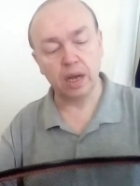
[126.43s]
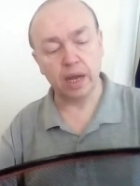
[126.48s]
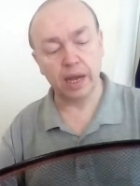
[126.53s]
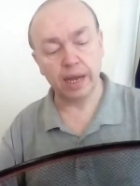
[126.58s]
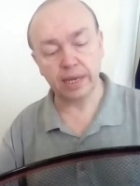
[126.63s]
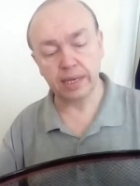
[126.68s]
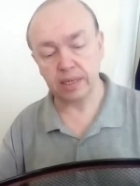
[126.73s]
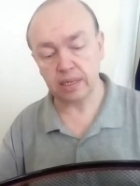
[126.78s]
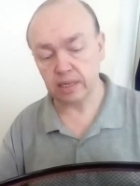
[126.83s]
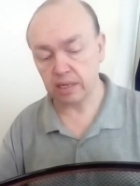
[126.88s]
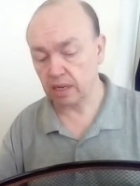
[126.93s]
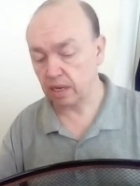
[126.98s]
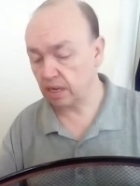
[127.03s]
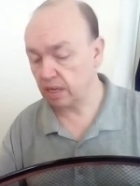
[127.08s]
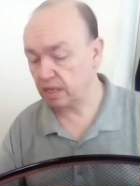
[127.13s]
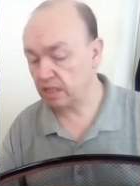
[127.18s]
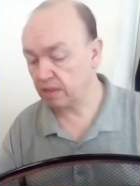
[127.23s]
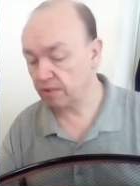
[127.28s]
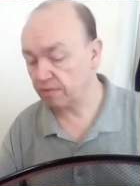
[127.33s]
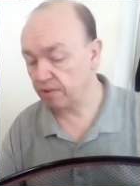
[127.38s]
and
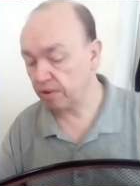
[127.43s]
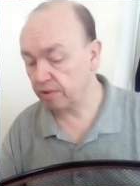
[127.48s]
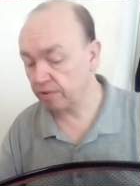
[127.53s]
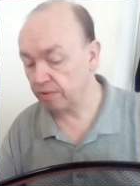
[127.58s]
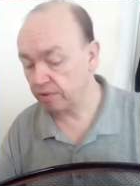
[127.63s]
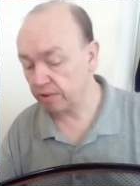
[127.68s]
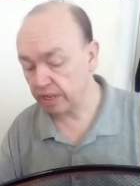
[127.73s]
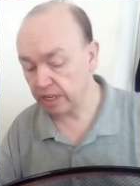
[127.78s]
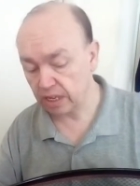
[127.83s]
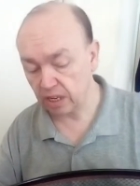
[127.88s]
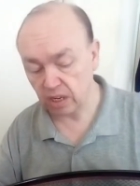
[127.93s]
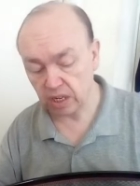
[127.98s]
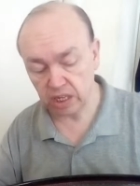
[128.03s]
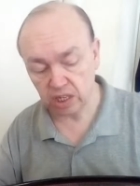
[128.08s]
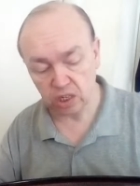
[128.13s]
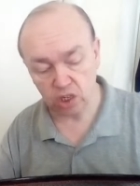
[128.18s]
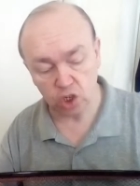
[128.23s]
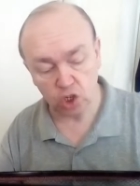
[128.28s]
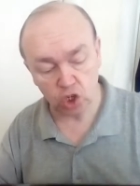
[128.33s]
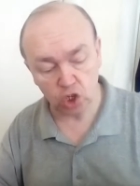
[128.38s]
it's a very, very
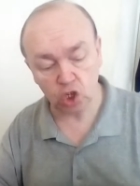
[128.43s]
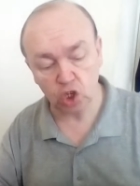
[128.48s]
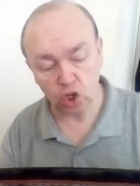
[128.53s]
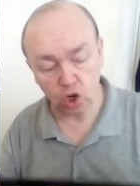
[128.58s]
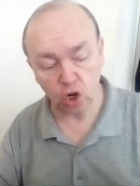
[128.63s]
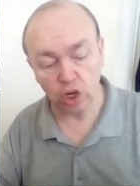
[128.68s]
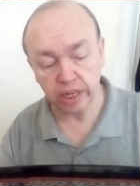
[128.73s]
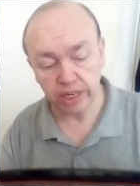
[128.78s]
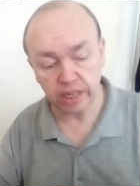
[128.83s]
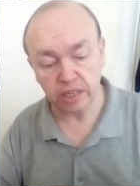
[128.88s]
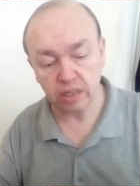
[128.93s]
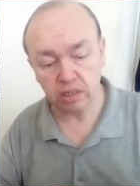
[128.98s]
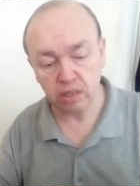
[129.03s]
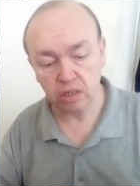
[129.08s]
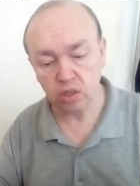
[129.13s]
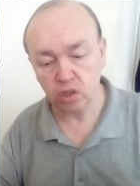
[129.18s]
nice solid